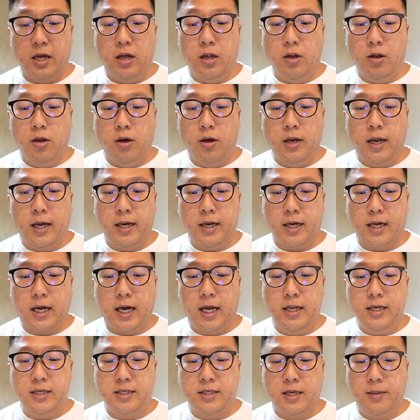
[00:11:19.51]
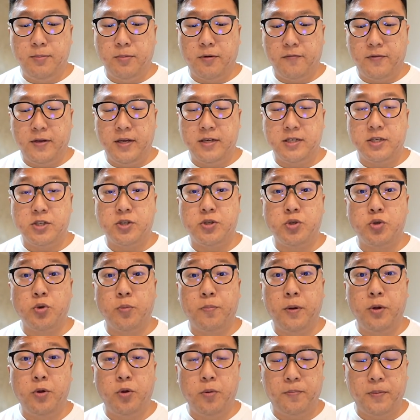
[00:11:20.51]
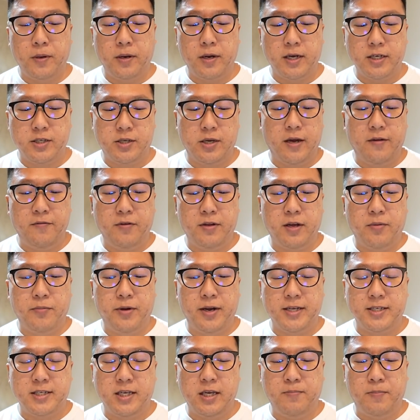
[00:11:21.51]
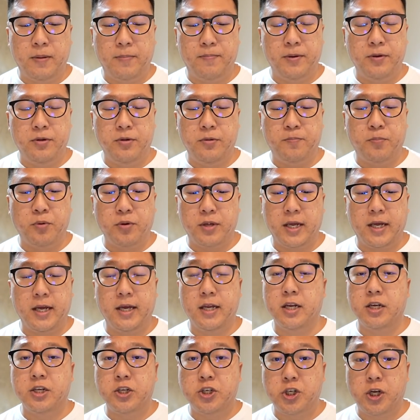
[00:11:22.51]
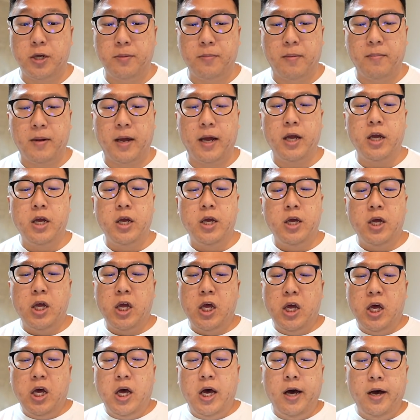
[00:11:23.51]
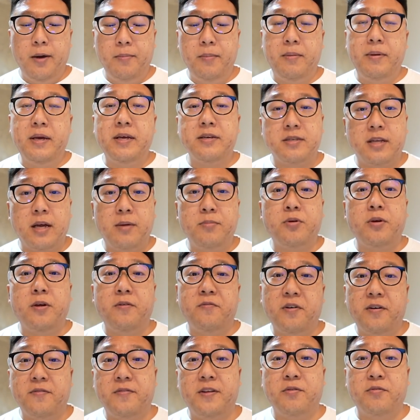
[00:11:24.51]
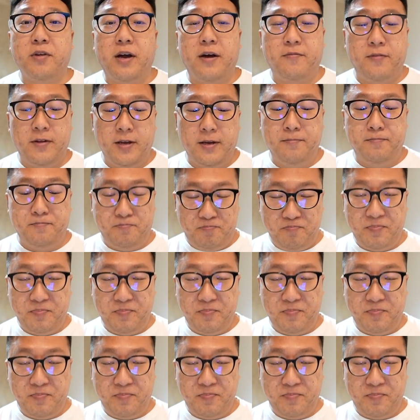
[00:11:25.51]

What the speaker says: a lot. Like the color scheme of this is super duper nice. Every time when I see people putting it in the gym, I'm like, oh, maybe it's time to evolve the Rufflet.